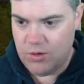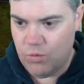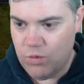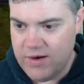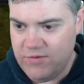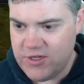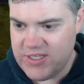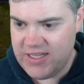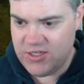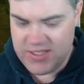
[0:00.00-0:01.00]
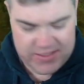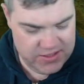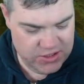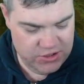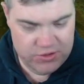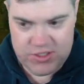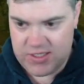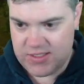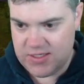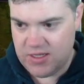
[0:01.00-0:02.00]
what if we change this to
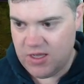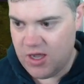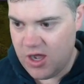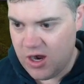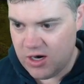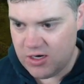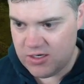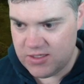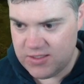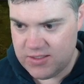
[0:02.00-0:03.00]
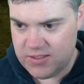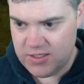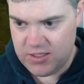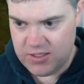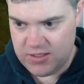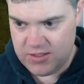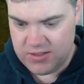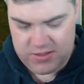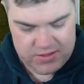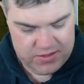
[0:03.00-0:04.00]
just a hard,
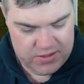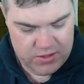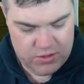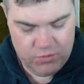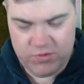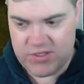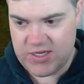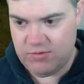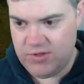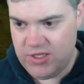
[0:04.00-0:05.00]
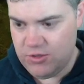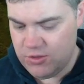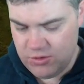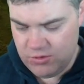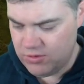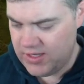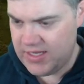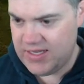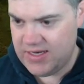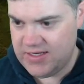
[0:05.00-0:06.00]
where we start with you, and
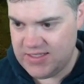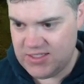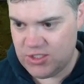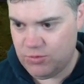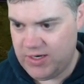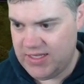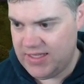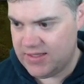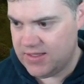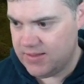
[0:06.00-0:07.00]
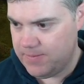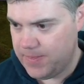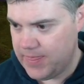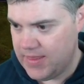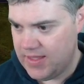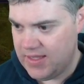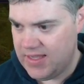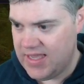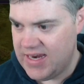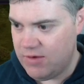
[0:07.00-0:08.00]
then this is 20 length.
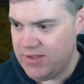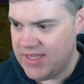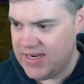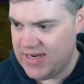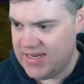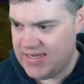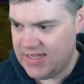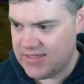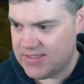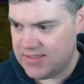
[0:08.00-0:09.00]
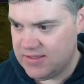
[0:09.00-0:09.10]
And now we get an index.